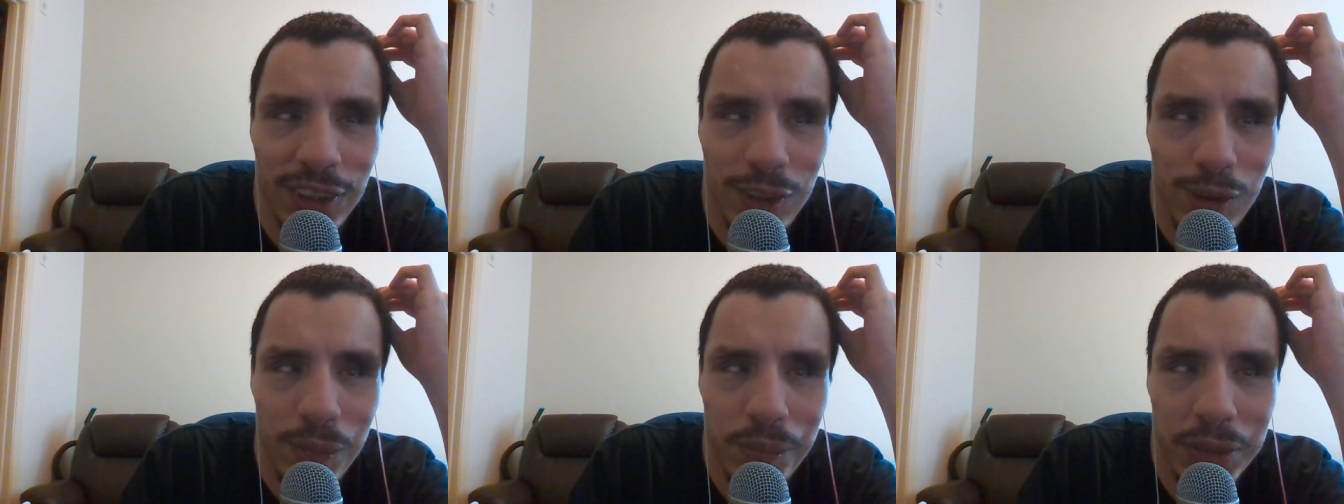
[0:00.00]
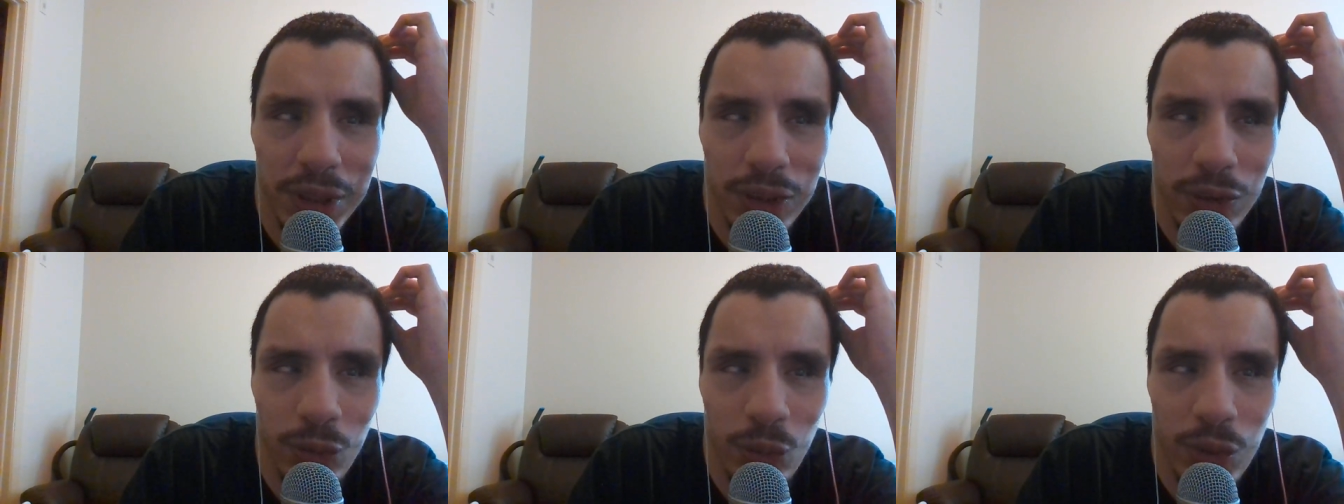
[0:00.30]

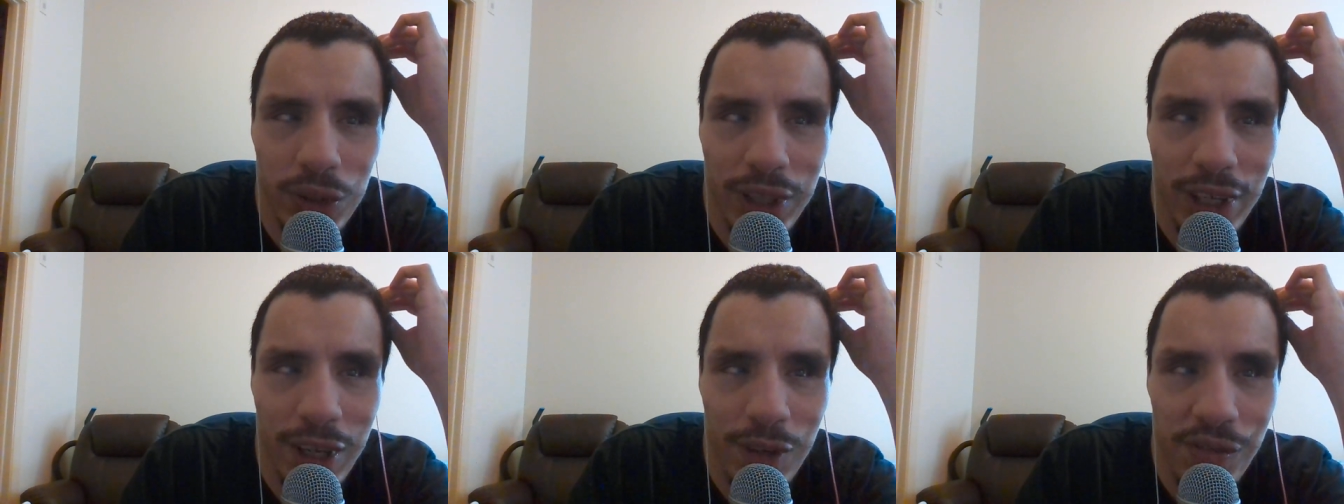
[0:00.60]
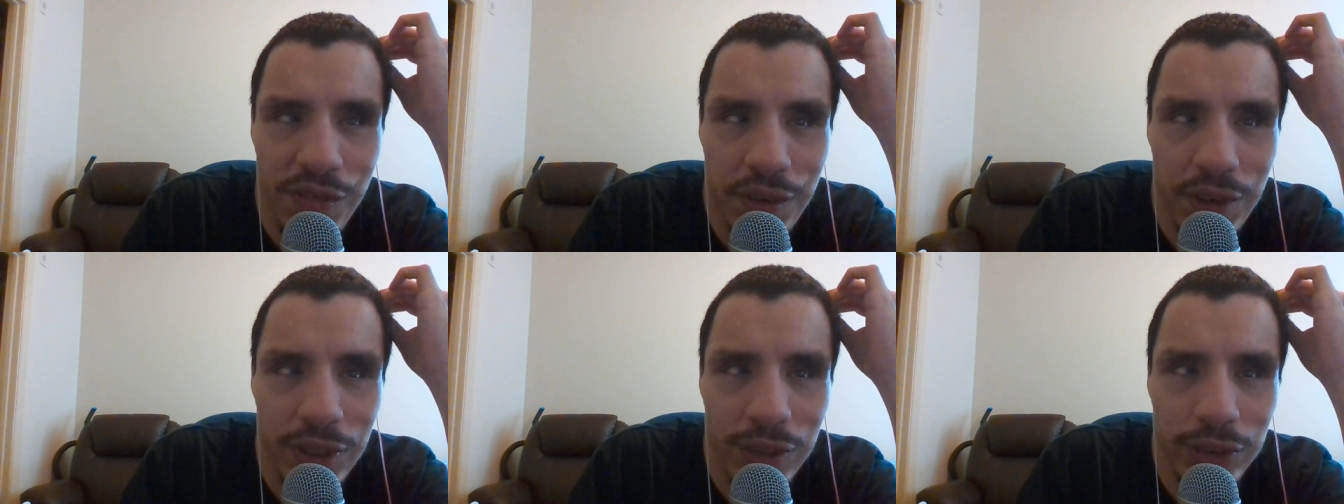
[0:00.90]
But when
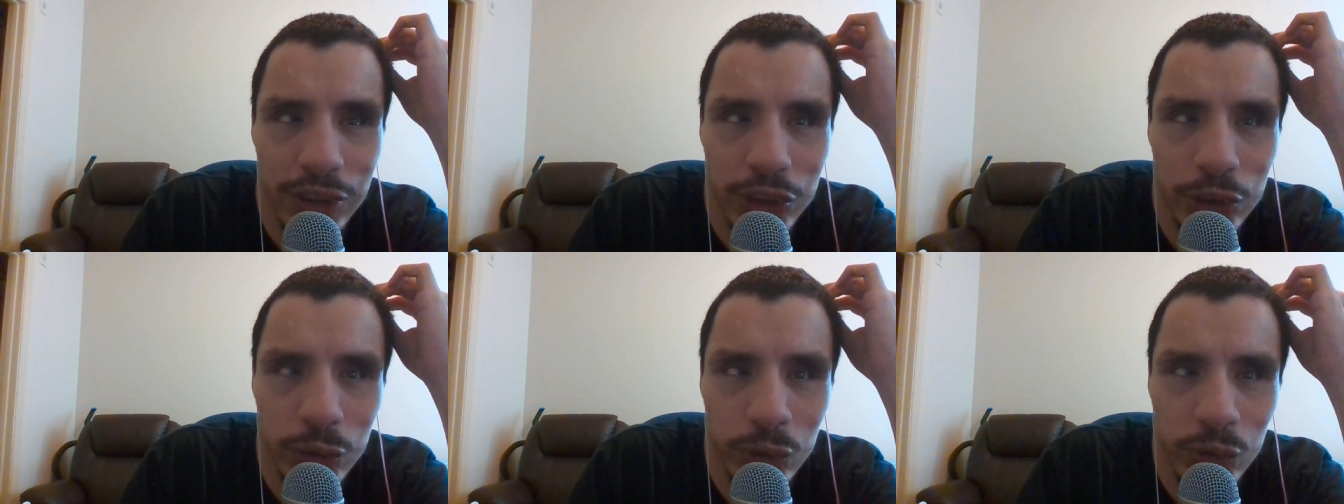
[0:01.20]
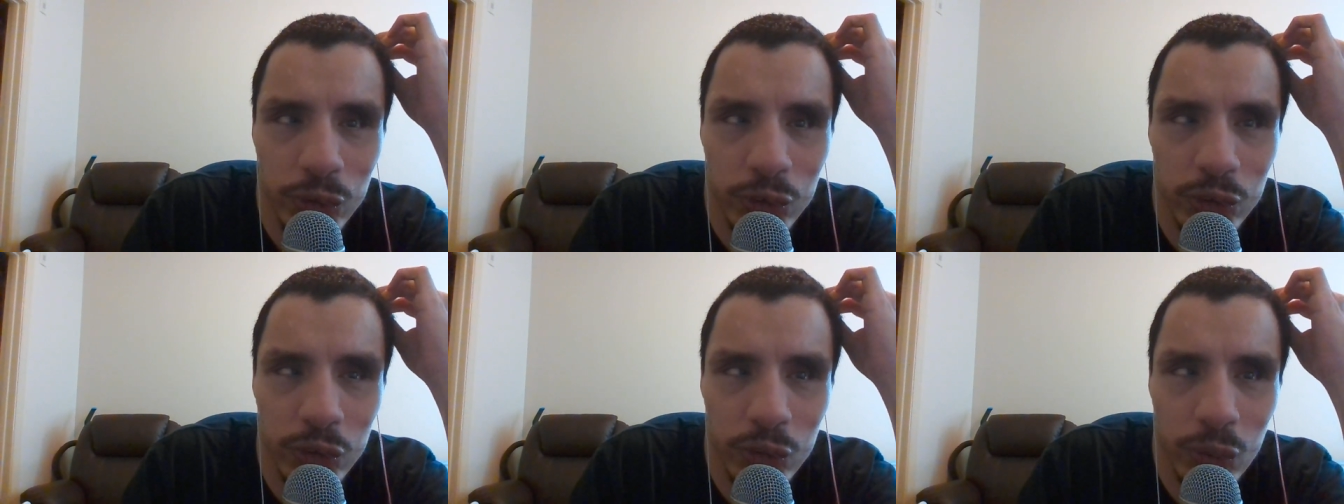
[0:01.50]
I've
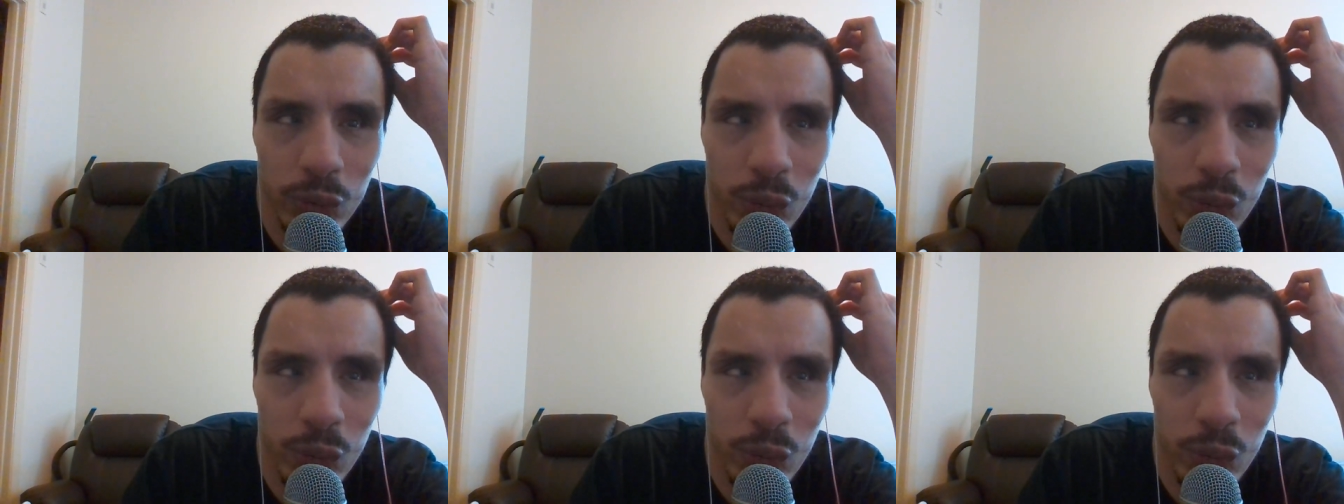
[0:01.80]
used